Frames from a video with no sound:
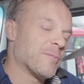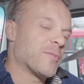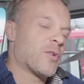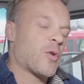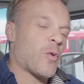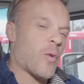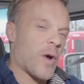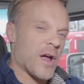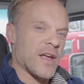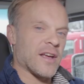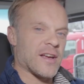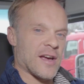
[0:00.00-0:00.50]

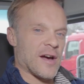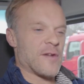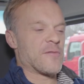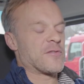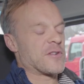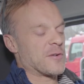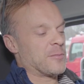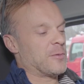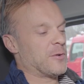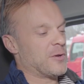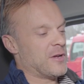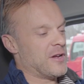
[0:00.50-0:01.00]
quite
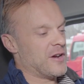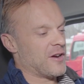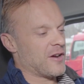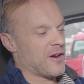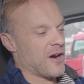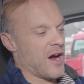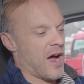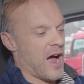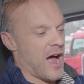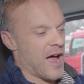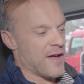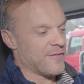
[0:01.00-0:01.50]
comfortable
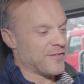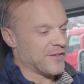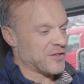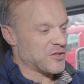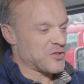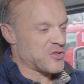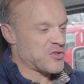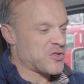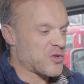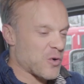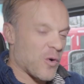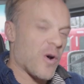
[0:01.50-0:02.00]
here. I've
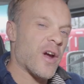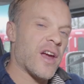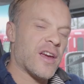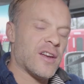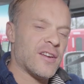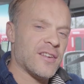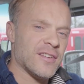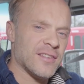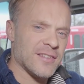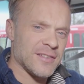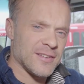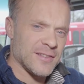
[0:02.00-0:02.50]
enjoyed
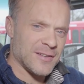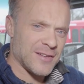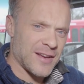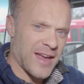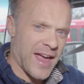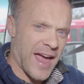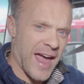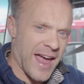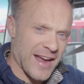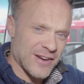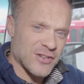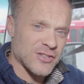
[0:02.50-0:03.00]

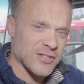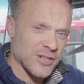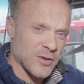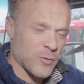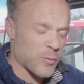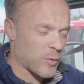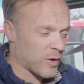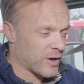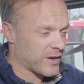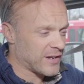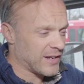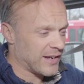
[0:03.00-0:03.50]
actually
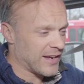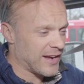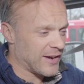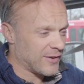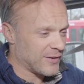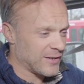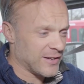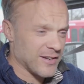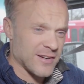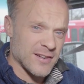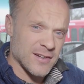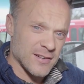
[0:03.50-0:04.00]
working out
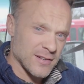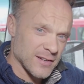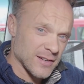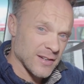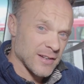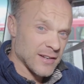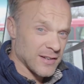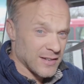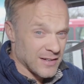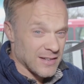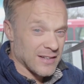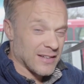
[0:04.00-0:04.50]
here.
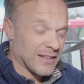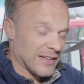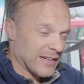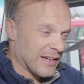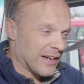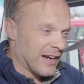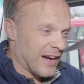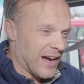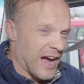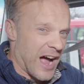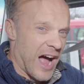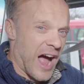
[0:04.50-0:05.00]

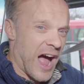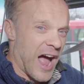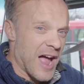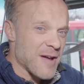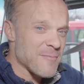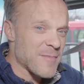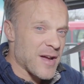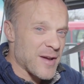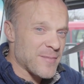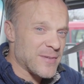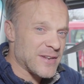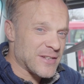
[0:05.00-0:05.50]
I
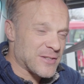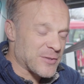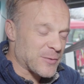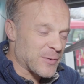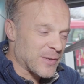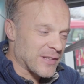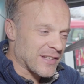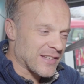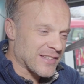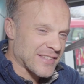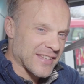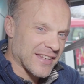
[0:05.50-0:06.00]
may be
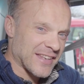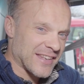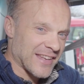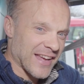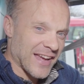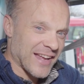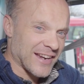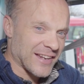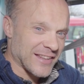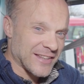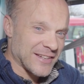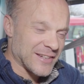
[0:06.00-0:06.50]
doing this
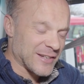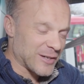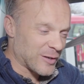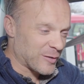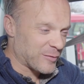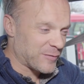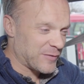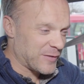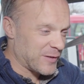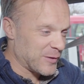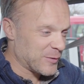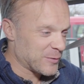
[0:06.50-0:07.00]
again in the near
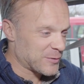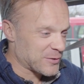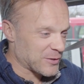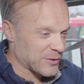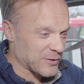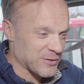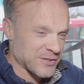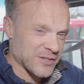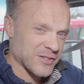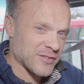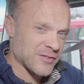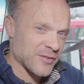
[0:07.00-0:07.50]
future
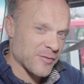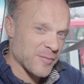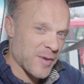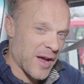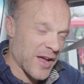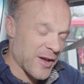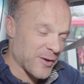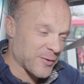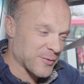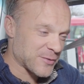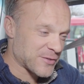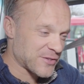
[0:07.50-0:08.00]
just for
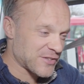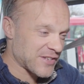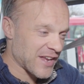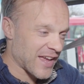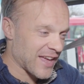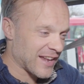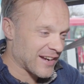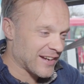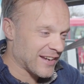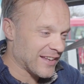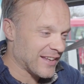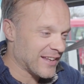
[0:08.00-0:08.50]
my own
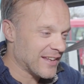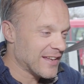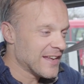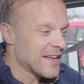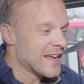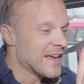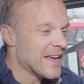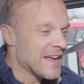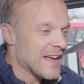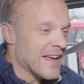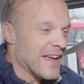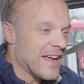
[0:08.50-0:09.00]
sanity.
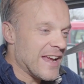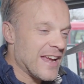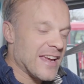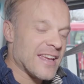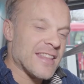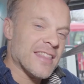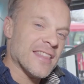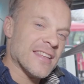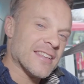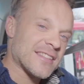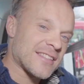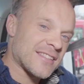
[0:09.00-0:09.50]

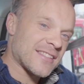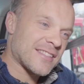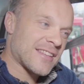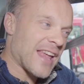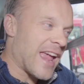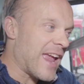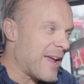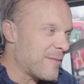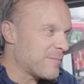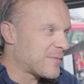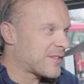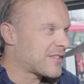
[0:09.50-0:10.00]
In the
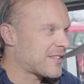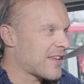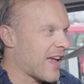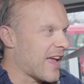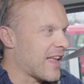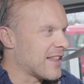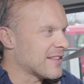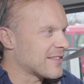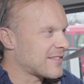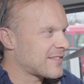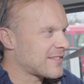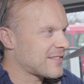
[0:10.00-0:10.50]
same
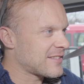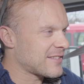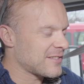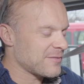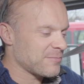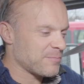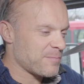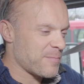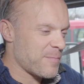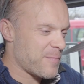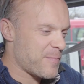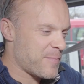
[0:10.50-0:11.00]
sense,
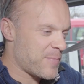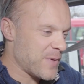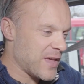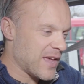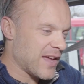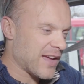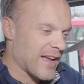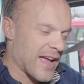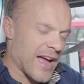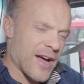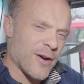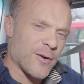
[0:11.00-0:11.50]

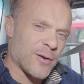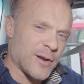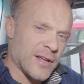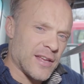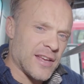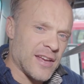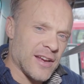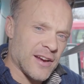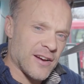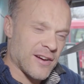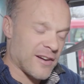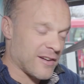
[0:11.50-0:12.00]
being out
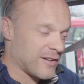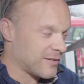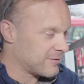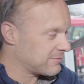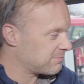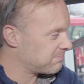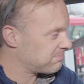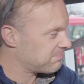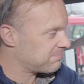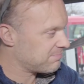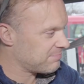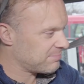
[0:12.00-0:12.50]
here,
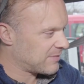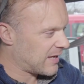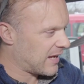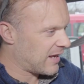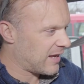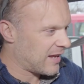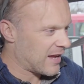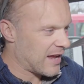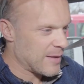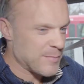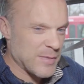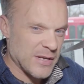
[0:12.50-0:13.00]

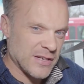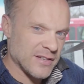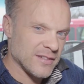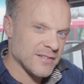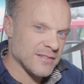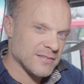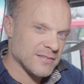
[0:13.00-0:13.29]
I mean,